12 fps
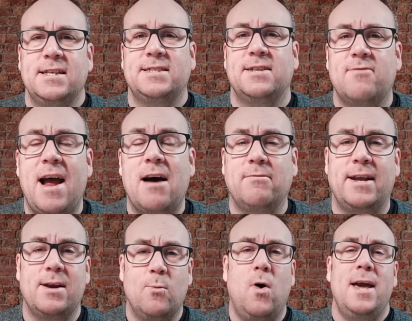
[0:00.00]

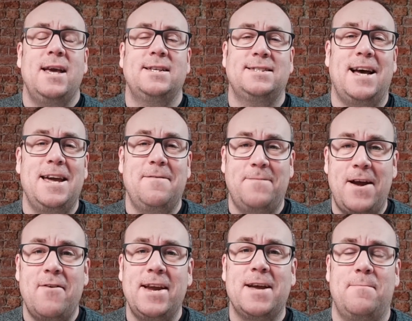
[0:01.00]
surrounding what is a
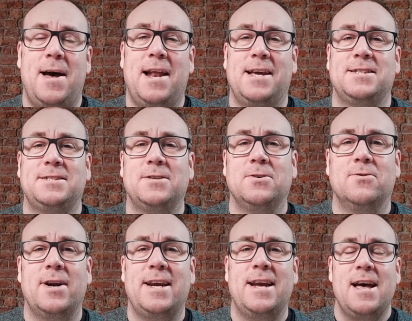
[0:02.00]
very compelling
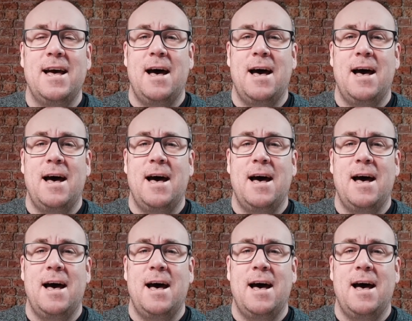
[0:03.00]
story